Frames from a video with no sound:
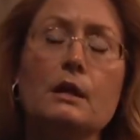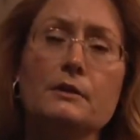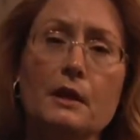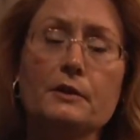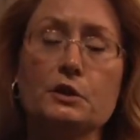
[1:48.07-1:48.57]

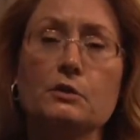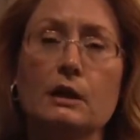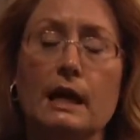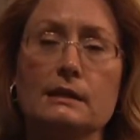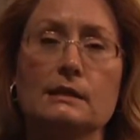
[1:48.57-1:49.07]
The other 2
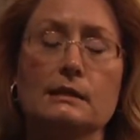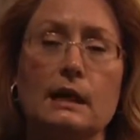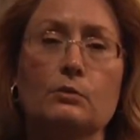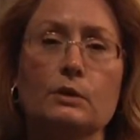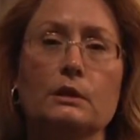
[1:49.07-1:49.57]
classes
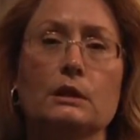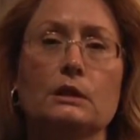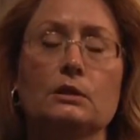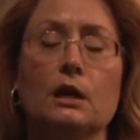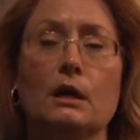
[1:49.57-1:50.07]
that
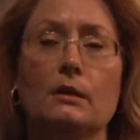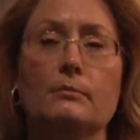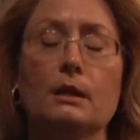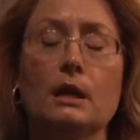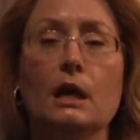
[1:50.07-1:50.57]
really
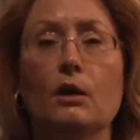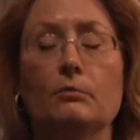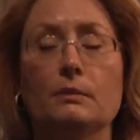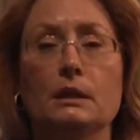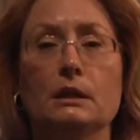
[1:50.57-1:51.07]

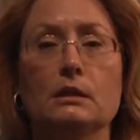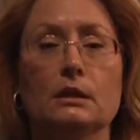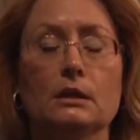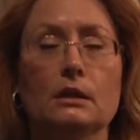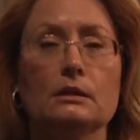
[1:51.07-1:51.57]
helped me
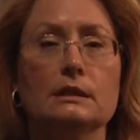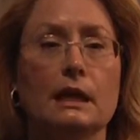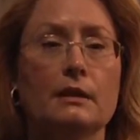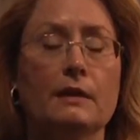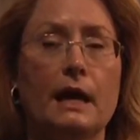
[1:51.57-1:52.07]

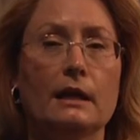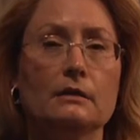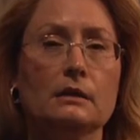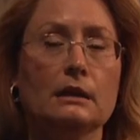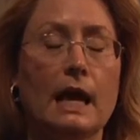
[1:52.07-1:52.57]
take
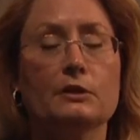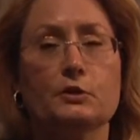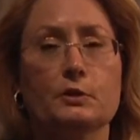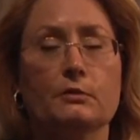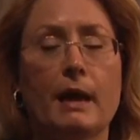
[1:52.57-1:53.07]
that
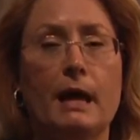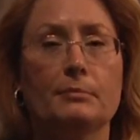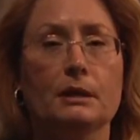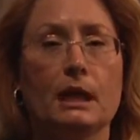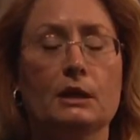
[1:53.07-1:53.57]
classroom
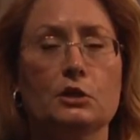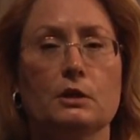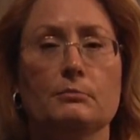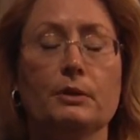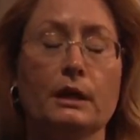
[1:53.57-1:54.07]
application
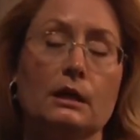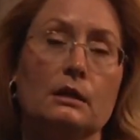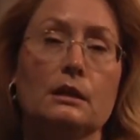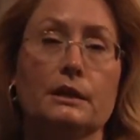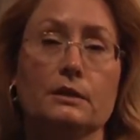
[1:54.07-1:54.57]
and bring it
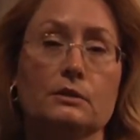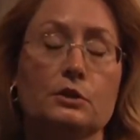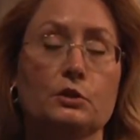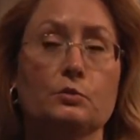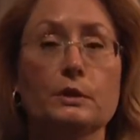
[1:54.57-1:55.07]
in here
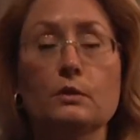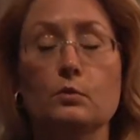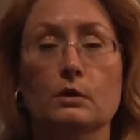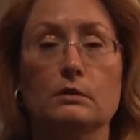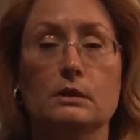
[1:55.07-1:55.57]
to real
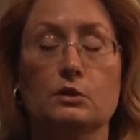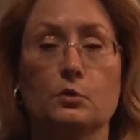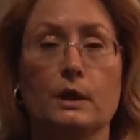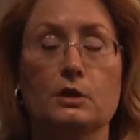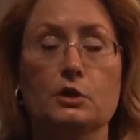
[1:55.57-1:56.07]
world
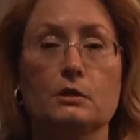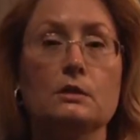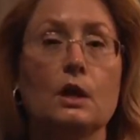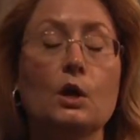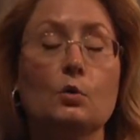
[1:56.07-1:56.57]
situations
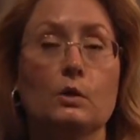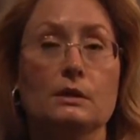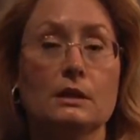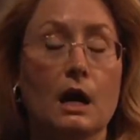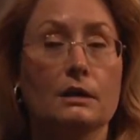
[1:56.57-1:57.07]
was a
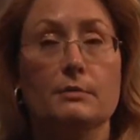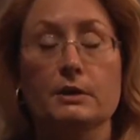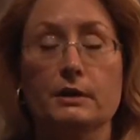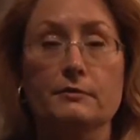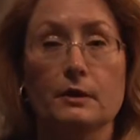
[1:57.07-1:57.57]

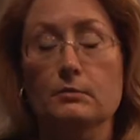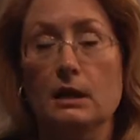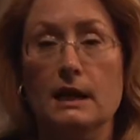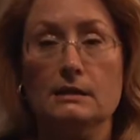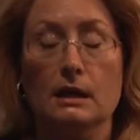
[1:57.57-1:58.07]
documentary film
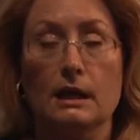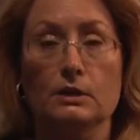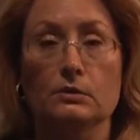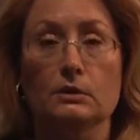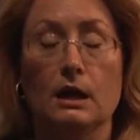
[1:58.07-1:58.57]
class that I
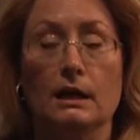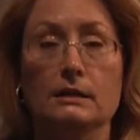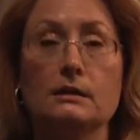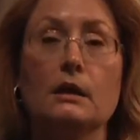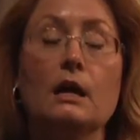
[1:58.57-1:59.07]

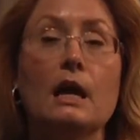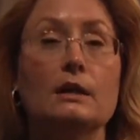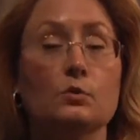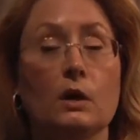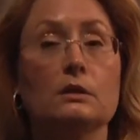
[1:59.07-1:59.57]
utilized,
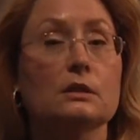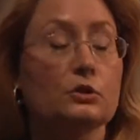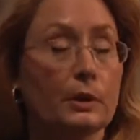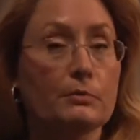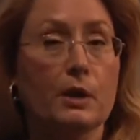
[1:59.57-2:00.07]
as well as a
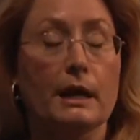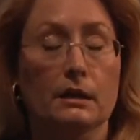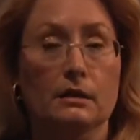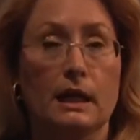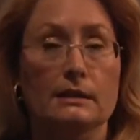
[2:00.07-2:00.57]
script writing
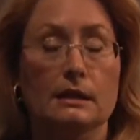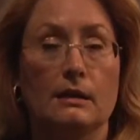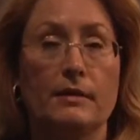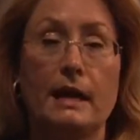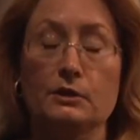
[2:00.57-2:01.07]
class that
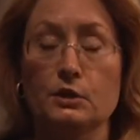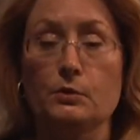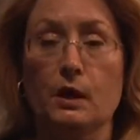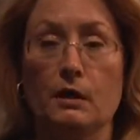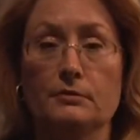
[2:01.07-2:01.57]
I've had 2
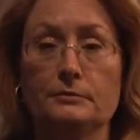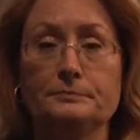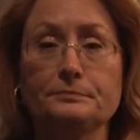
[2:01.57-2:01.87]
of.